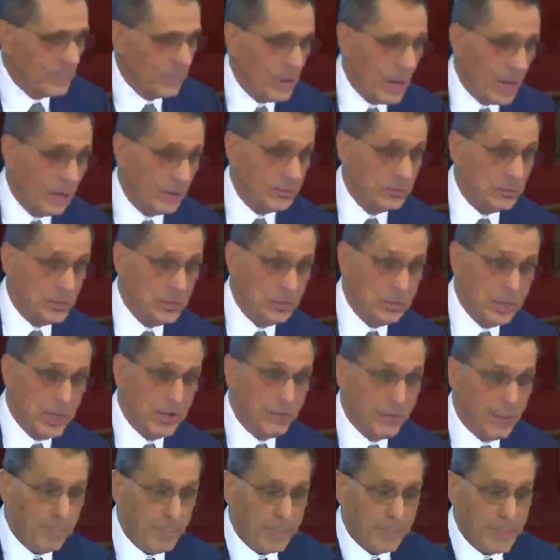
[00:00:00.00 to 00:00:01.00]
Well, she
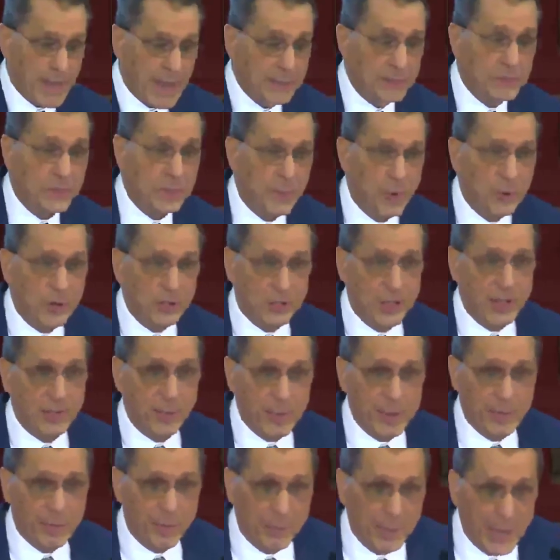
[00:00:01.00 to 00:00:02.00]
said from the testimonies
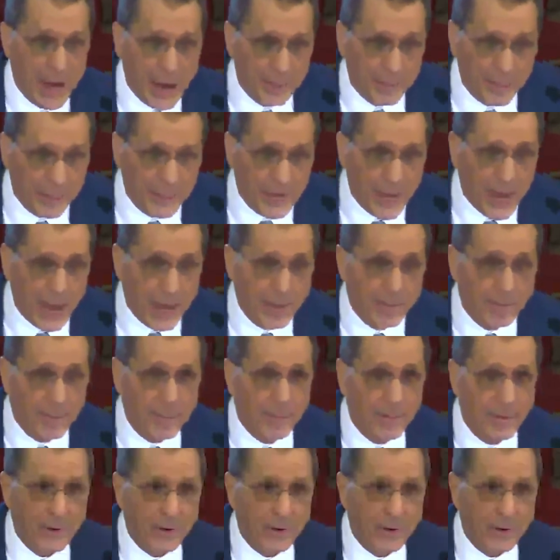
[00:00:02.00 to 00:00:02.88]
given me from time to time.